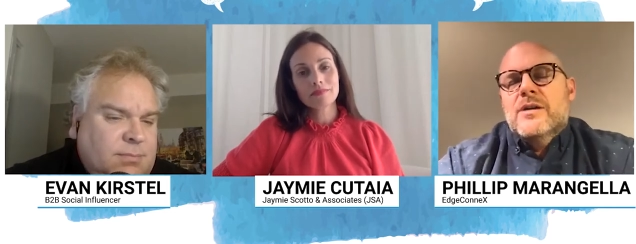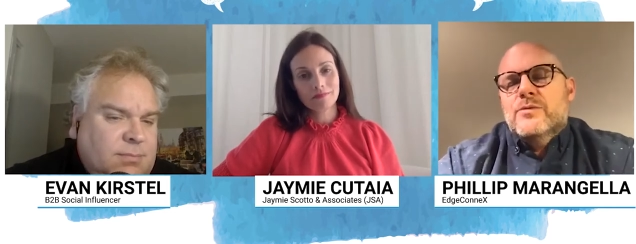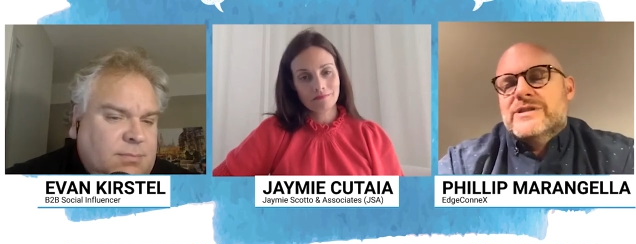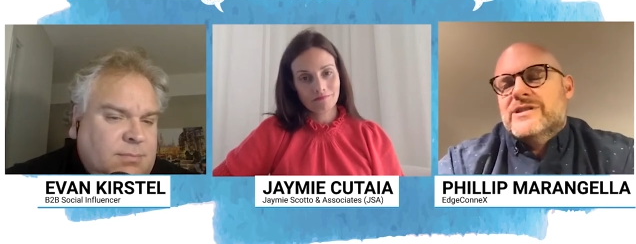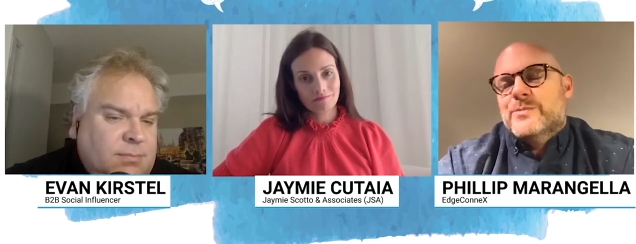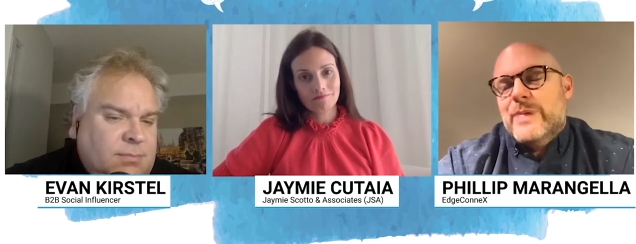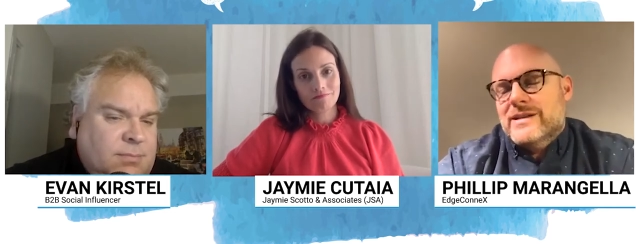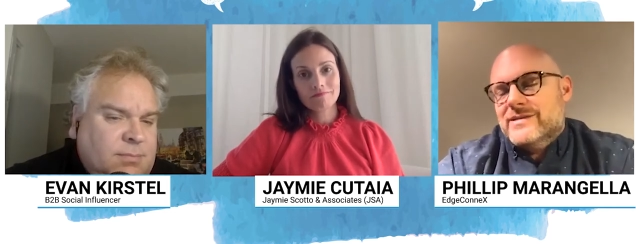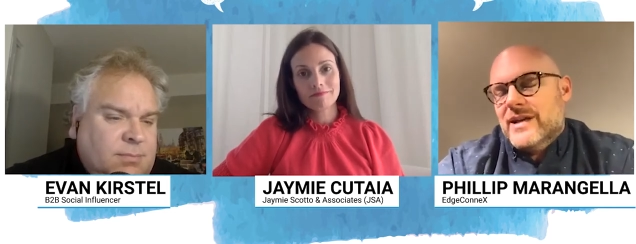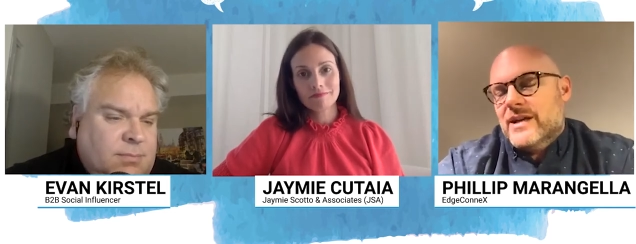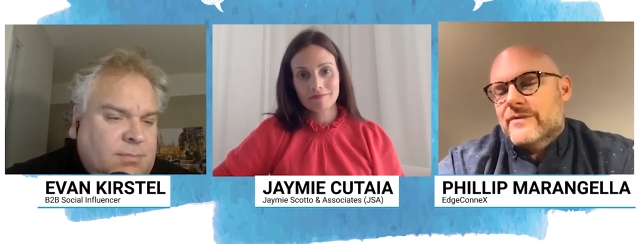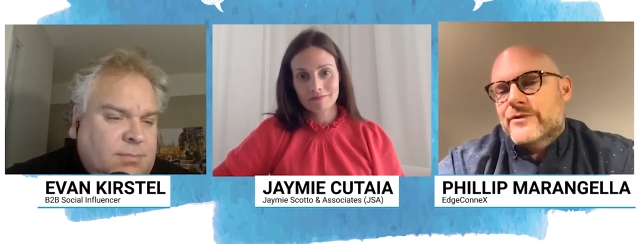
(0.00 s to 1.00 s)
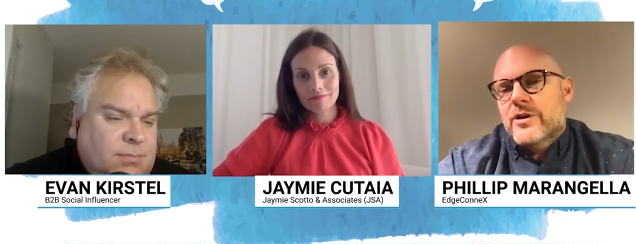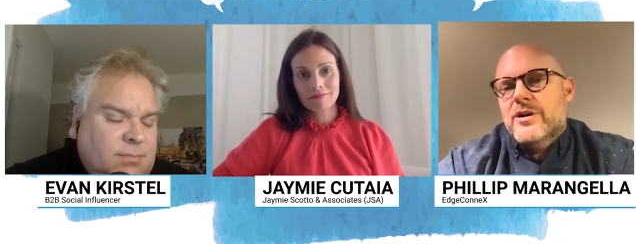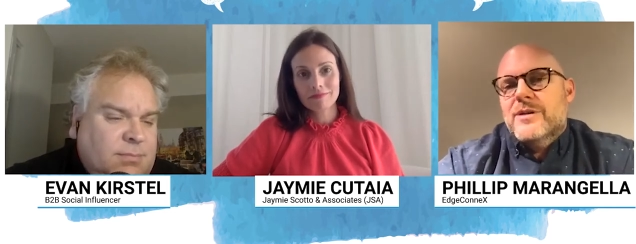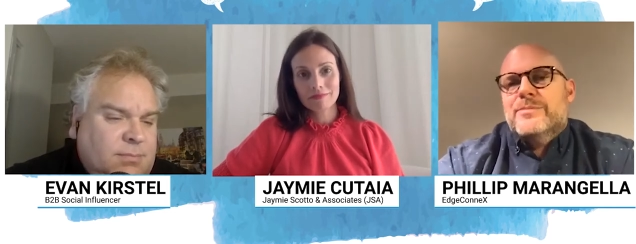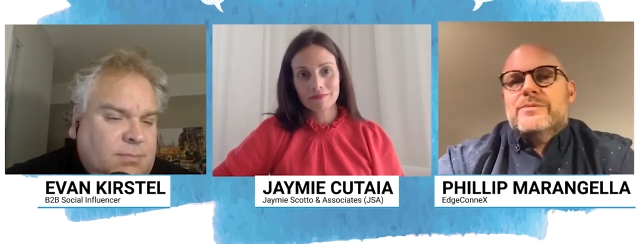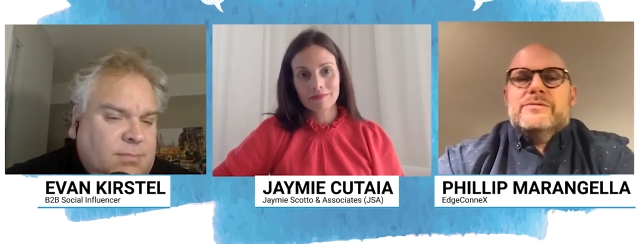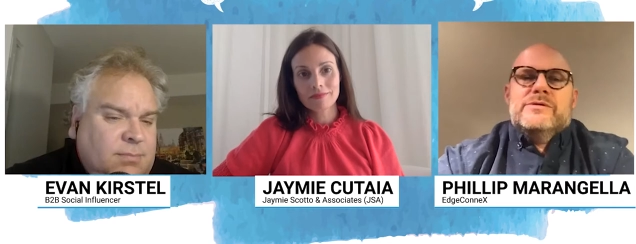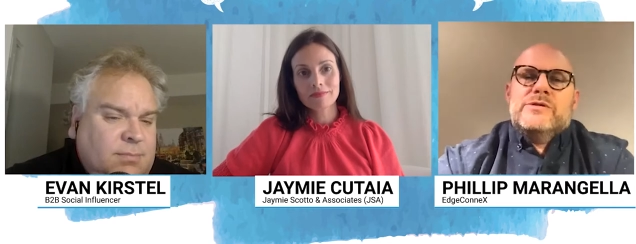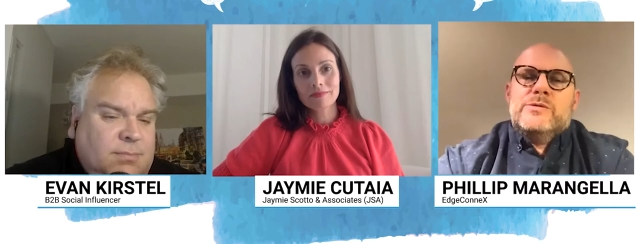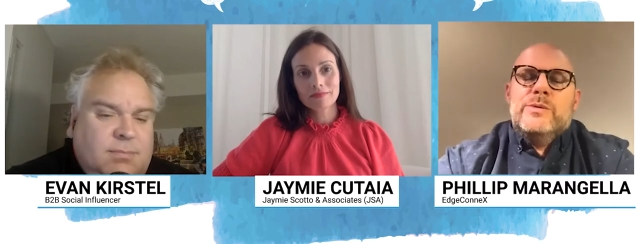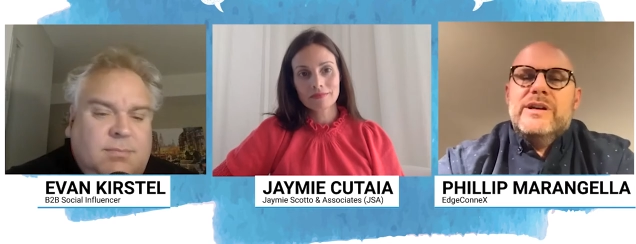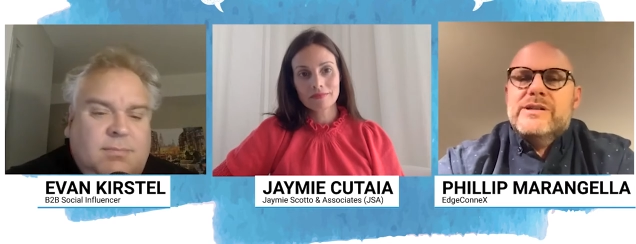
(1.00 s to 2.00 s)
Speaker 1: which is based out of Europe,
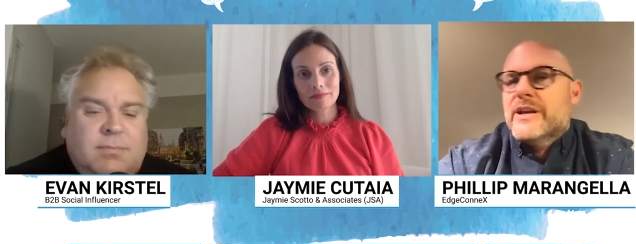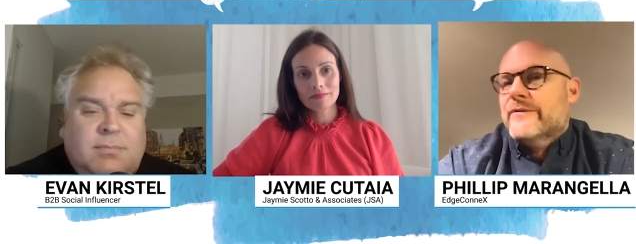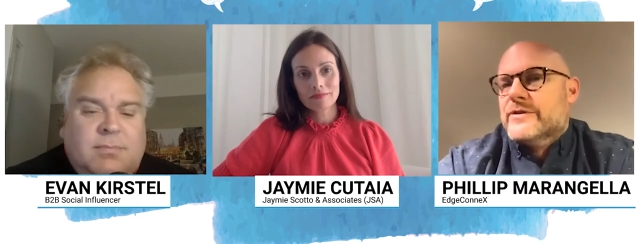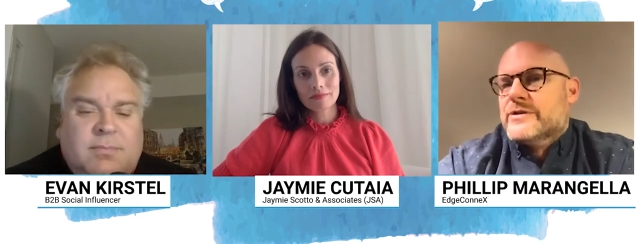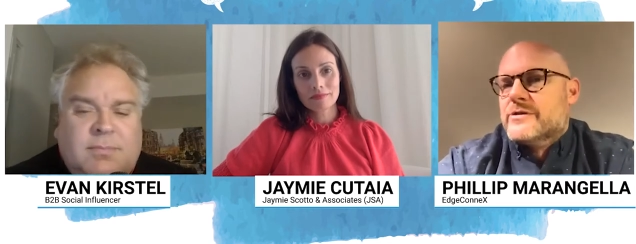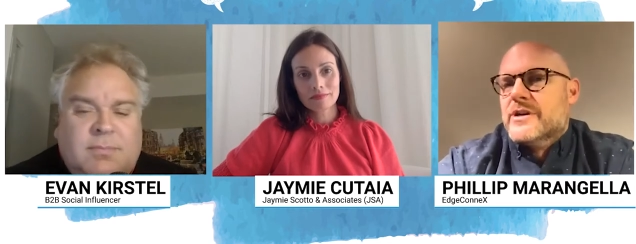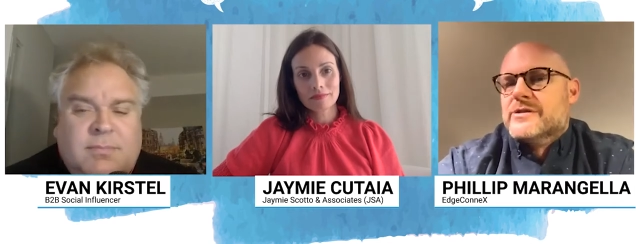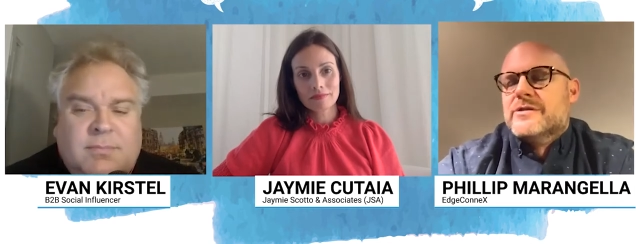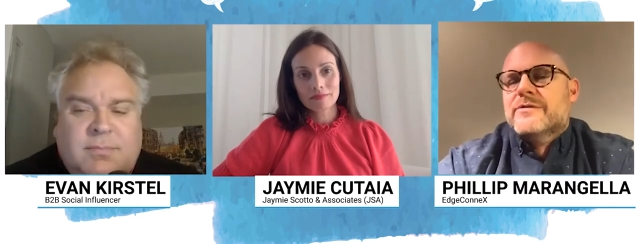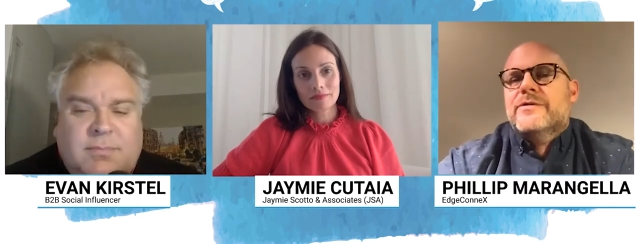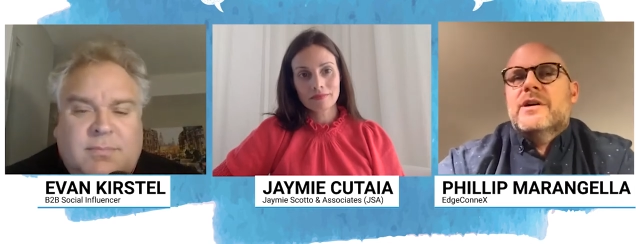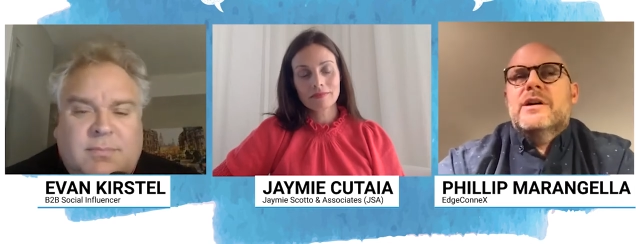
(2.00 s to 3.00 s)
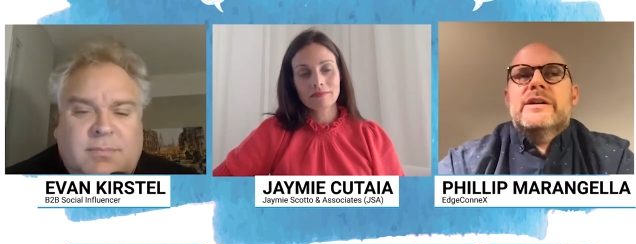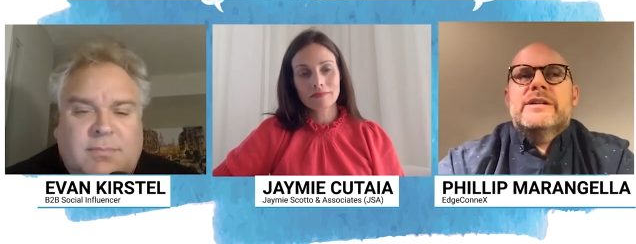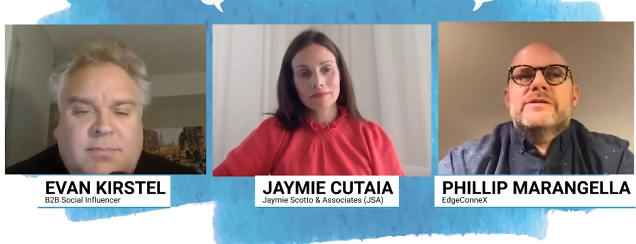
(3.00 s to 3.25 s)
Swedish Infrastructure Fund.